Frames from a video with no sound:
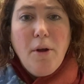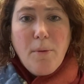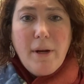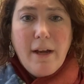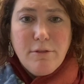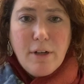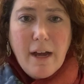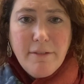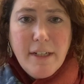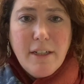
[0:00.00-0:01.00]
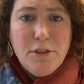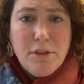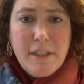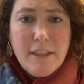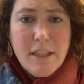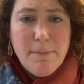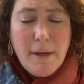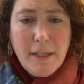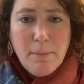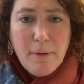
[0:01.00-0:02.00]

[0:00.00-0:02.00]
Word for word: We have drafted a strategic spending